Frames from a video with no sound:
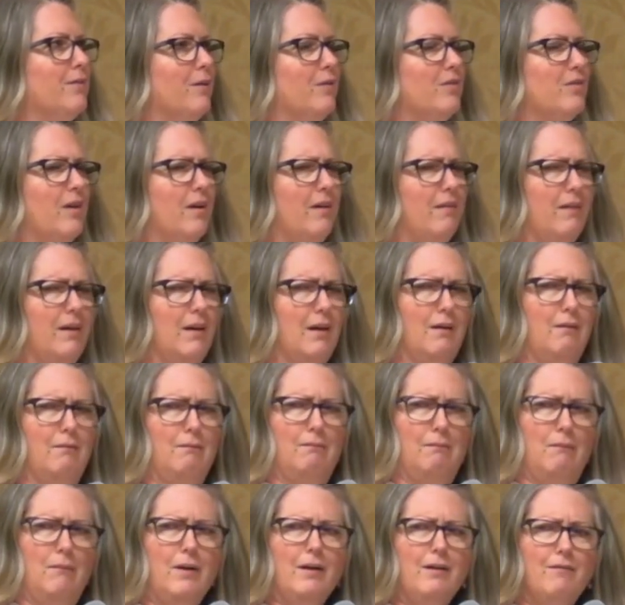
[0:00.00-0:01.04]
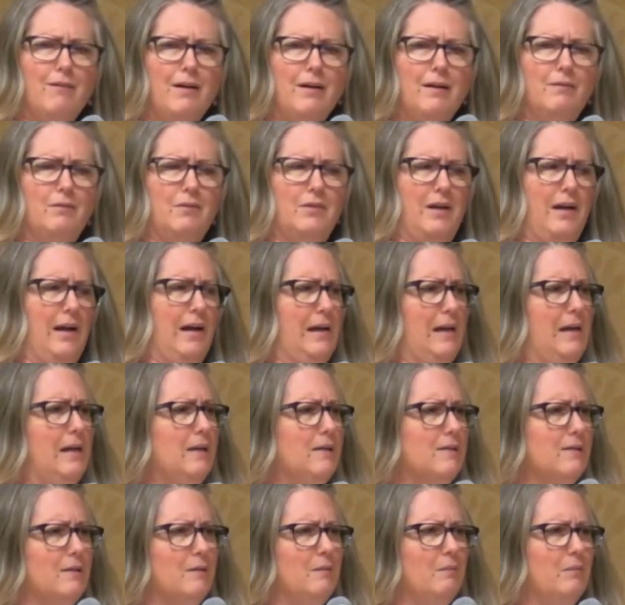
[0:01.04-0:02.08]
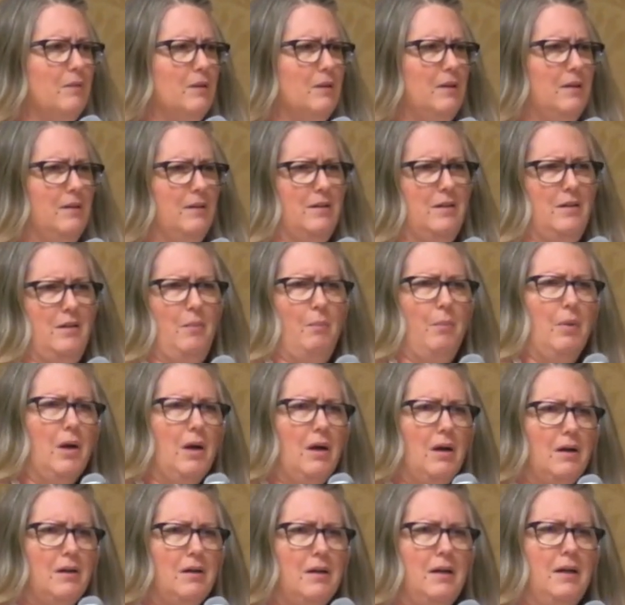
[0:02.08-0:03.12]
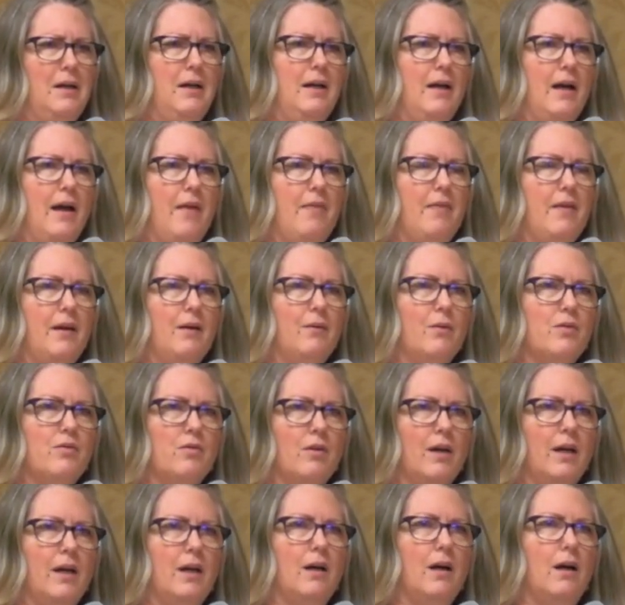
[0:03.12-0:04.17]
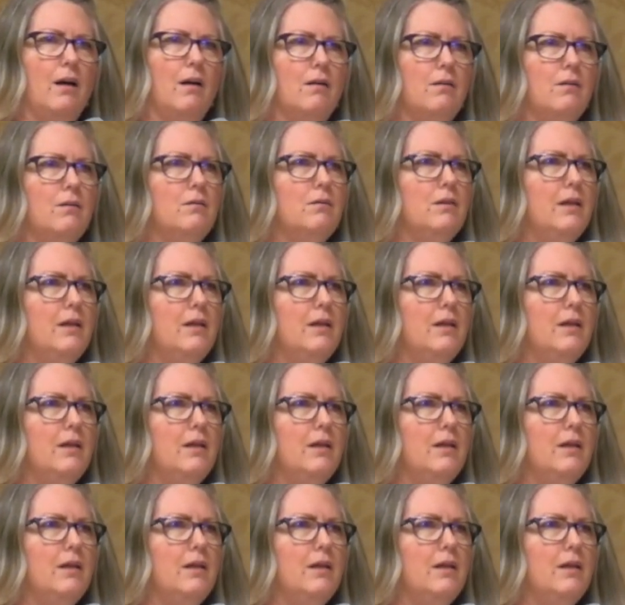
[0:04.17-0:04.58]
I was kind of thinking, did I eat something? Is it a bug? And then I was like, oh